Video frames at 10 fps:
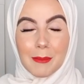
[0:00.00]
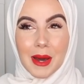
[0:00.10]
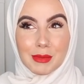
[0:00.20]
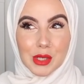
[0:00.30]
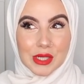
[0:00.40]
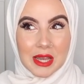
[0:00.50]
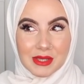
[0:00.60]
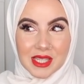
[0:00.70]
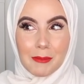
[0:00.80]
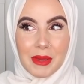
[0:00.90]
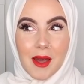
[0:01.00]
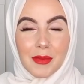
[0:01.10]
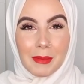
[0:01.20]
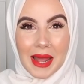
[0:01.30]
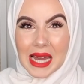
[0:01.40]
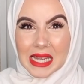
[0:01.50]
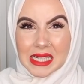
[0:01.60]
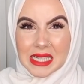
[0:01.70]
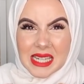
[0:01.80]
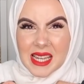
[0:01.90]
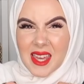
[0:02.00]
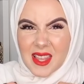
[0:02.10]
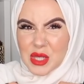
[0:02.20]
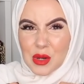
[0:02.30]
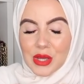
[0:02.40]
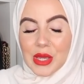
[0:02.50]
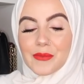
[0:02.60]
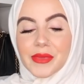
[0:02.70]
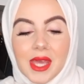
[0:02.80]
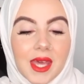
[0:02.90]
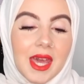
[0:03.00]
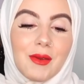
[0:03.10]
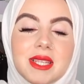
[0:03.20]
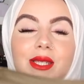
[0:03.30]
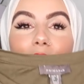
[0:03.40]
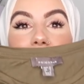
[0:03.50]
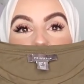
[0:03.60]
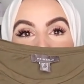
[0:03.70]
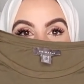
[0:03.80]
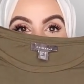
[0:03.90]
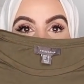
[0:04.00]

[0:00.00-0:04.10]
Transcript: but I'm so tempted to pick up the black because it's so cute. Anyway, so it looks